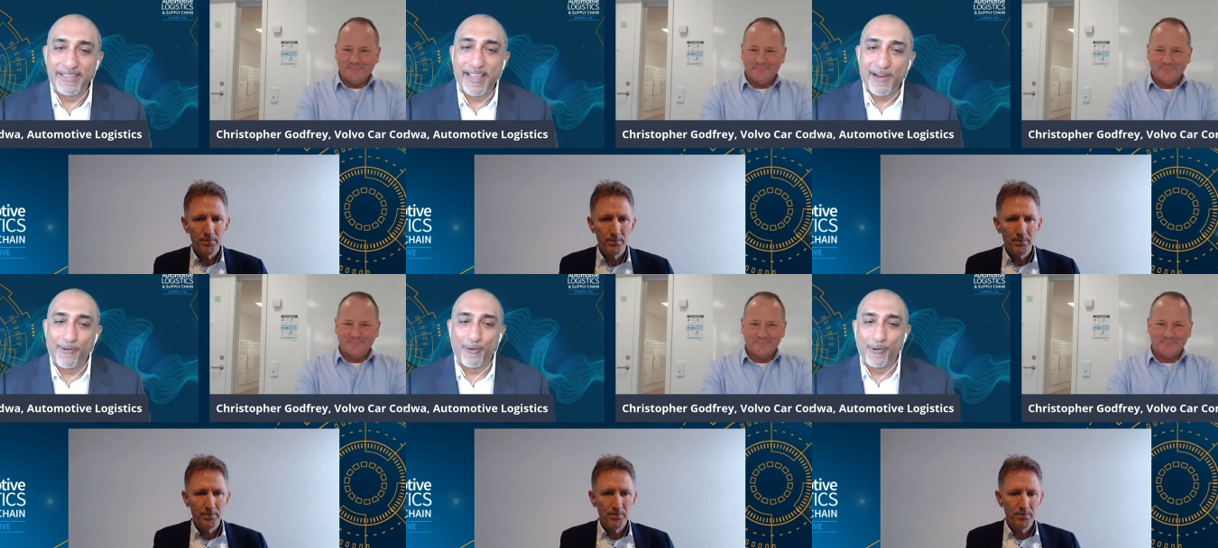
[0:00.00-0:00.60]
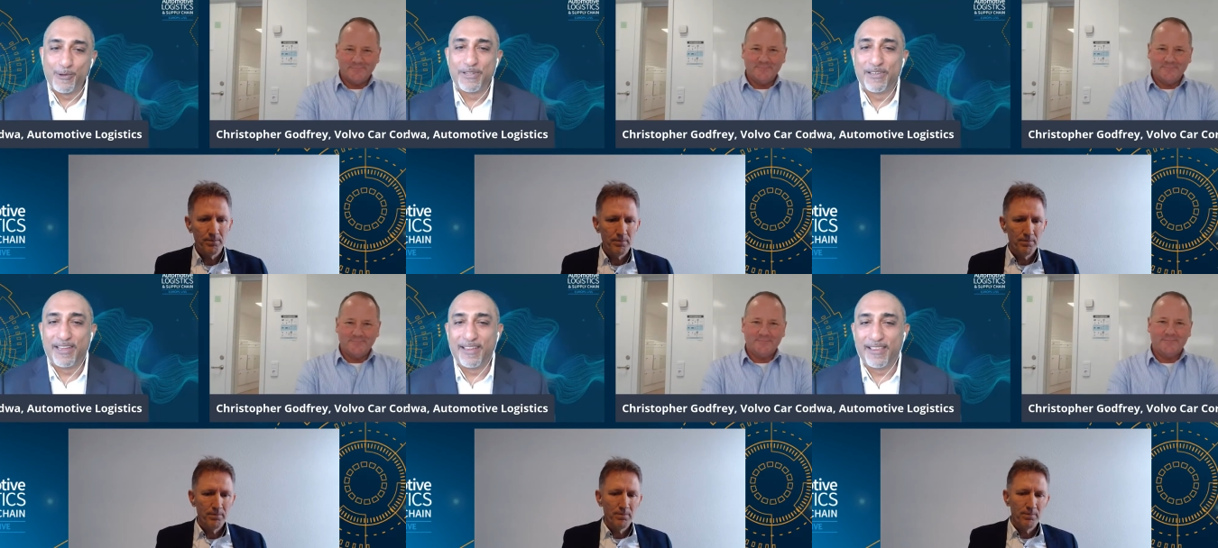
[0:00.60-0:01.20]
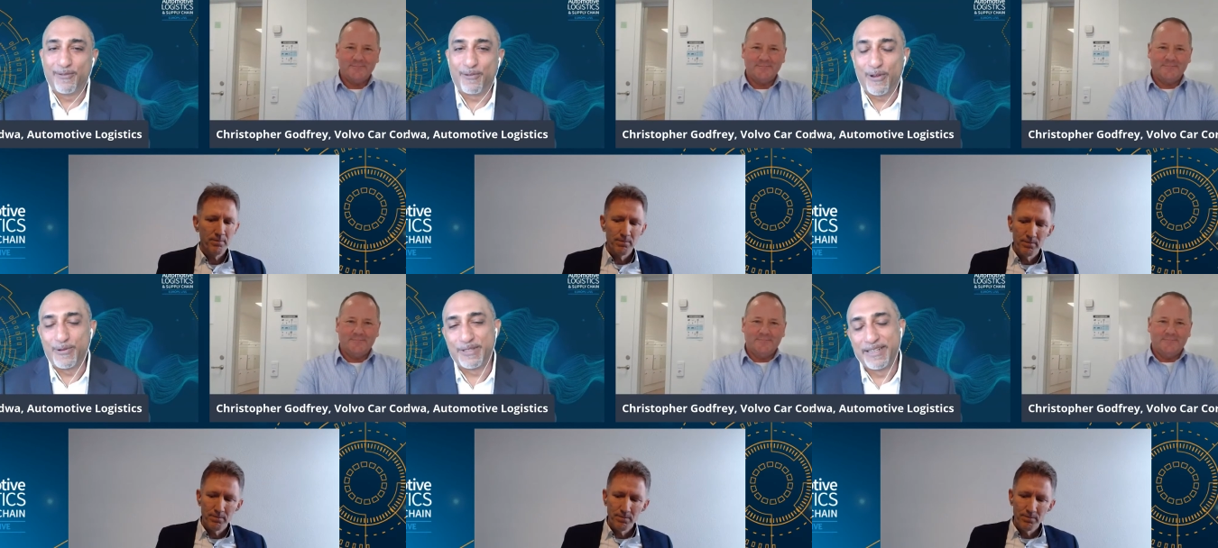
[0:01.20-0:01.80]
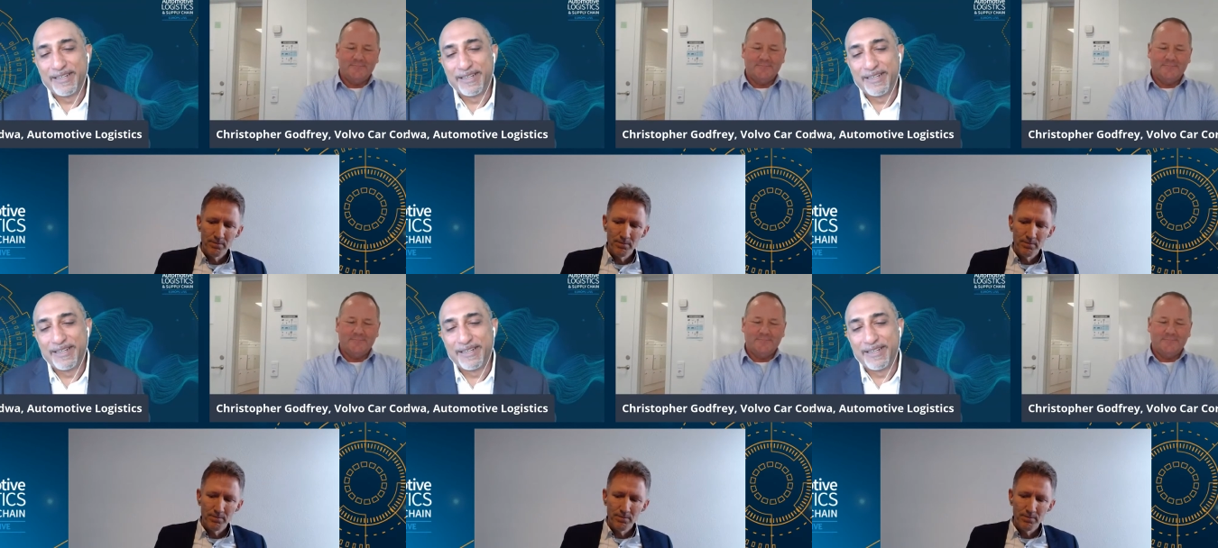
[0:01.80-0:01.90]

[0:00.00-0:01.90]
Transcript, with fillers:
Speaker 1: there. Of course, looking at the flows.